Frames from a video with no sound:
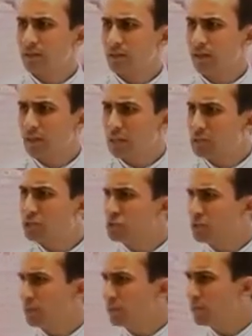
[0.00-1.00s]
Her
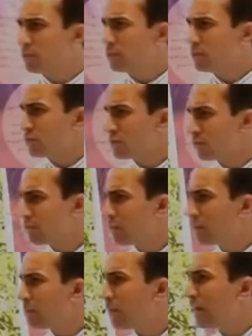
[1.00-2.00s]
leadership was a
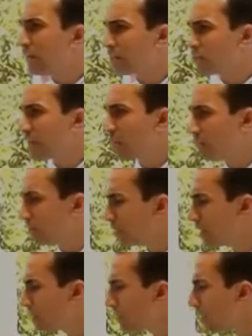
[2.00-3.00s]
very bad example.
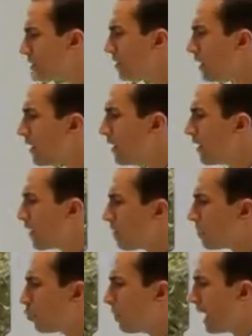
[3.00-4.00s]
See,
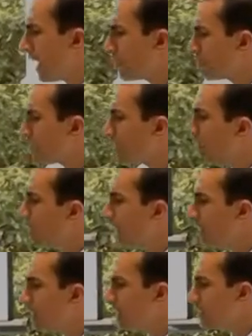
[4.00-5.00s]
we have not hit
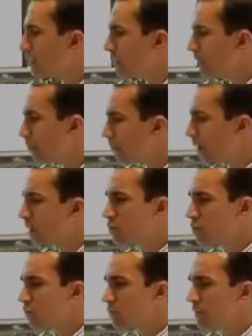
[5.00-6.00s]
that yet, but
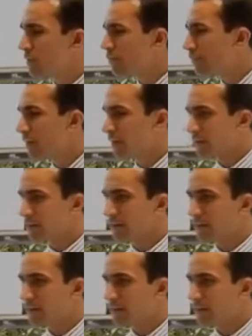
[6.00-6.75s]
pause with me and think.